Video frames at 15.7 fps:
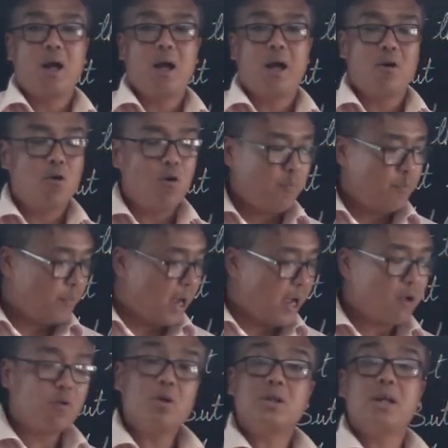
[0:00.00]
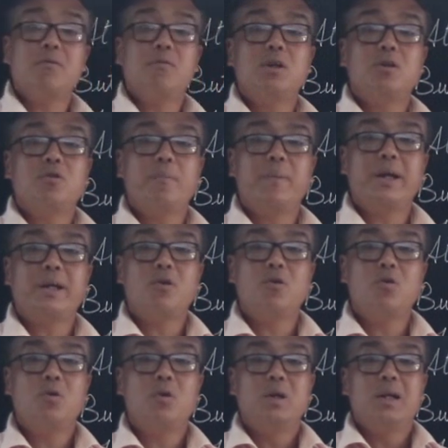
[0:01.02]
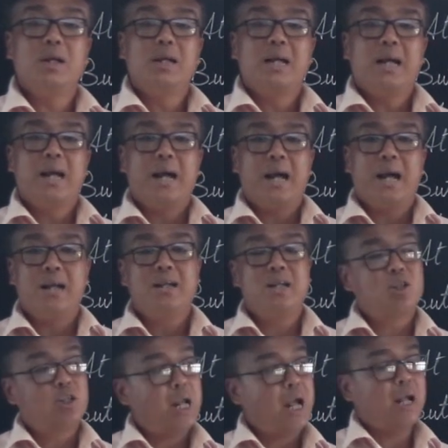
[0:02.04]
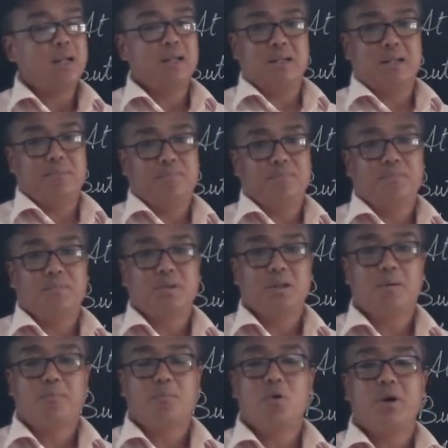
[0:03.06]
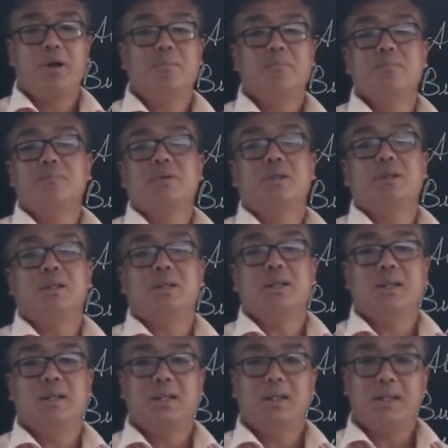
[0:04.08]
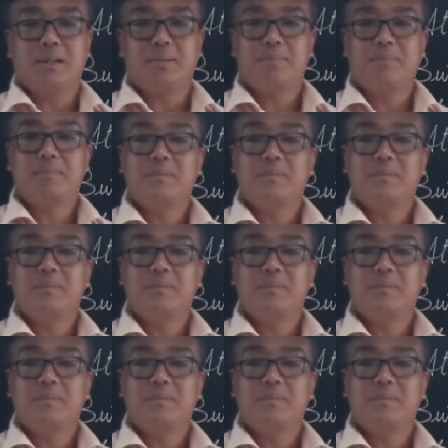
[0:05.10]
I hope I was able to make you understand the poem clearly.